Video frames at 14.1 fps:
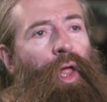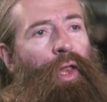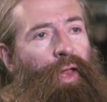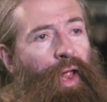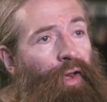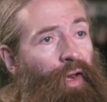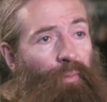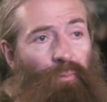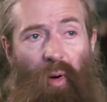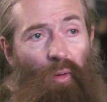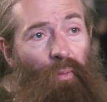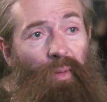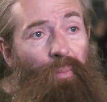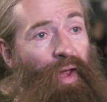said it
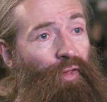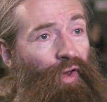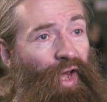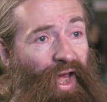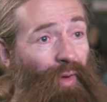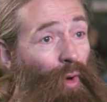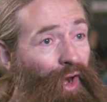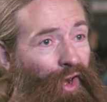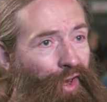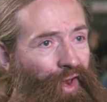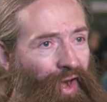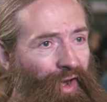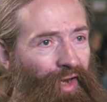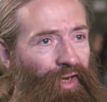probably better than anyone
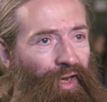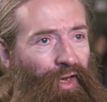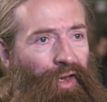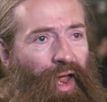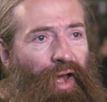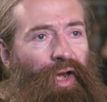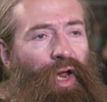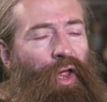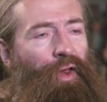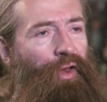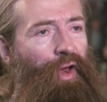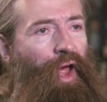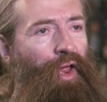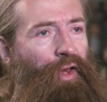said it. He said,
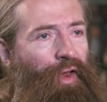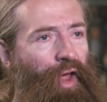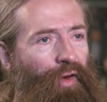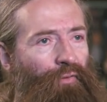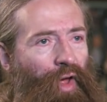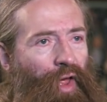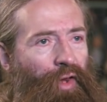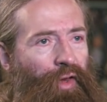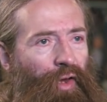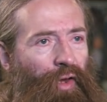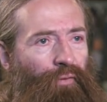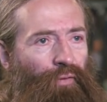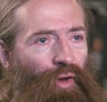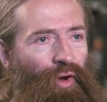"Science
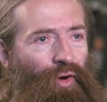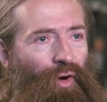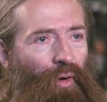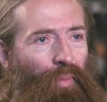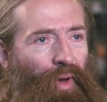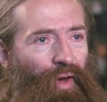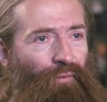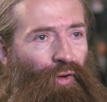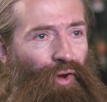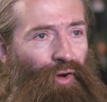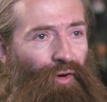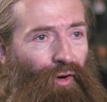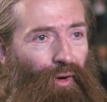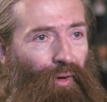advances funeral by
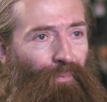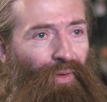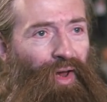funeral."